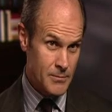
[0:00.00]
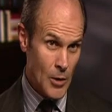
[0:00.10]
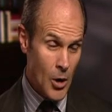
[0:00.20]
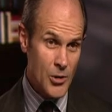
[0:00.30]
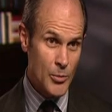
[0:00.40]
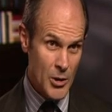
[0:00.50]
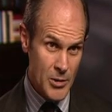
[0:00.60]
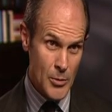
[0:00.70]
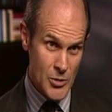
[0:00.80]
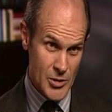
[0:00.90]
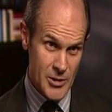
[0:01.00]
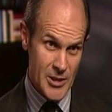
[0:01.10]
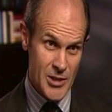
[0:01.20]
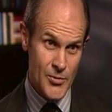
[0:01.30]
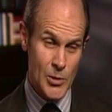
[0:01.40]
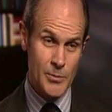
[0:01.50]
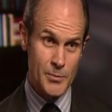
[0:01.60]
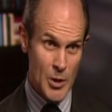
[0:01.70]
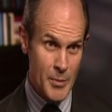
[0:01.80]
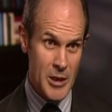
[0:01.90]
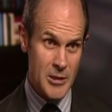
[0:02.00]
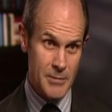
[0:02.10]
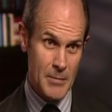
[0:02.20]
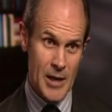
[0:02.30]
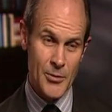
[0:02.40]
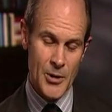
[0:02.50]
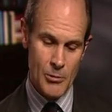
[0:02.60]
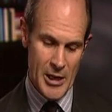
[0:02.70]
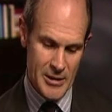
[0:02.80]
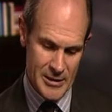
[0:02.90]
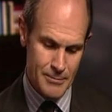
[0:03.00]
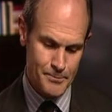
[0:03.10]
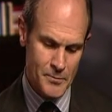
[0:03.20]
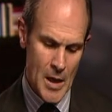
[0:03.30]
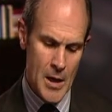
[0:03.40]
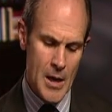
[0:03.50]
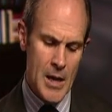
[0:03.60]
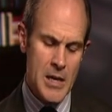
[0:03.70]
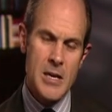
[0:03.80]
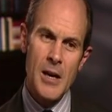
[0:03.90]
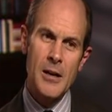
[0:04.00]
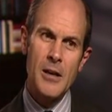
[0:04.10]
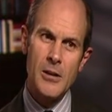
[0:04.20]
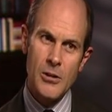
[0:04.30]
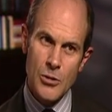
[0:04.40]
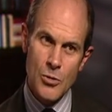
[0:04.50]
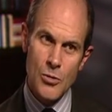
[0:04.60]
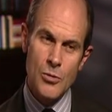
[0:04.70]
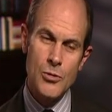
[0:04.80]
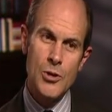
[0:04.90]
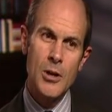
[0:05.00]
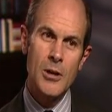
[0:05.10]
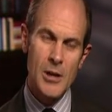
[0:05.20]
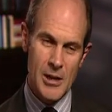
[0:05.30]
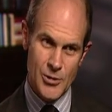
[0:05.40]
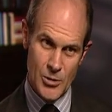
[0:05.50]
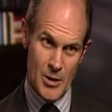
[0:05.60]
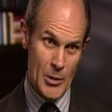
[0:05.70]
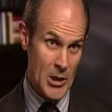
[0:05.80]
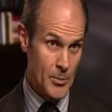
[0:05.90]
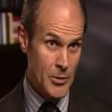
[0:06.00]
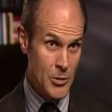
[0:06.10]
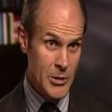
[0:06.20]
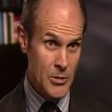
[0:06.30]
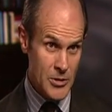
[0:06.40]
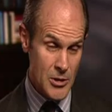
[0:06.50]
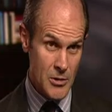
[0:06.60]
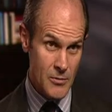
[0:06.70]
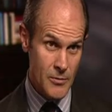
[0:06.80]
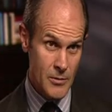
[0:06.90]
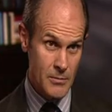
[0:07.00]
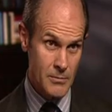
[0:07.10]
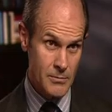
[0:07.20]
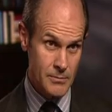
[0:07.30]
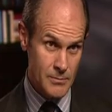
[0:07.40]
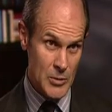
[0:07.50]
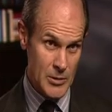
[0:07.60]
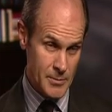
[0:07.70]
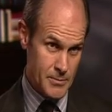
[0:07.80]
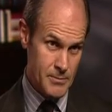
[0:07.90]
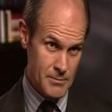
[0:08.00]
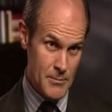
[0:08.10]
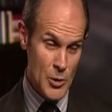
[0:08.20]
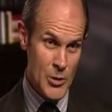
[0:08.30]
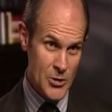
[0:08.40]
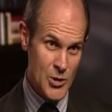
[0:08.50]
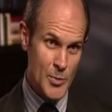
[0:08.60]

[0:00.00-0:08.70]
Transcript: arguably the most successful comedian out there right now. He had a huge concert coming up, New Year's Eve, the New Year's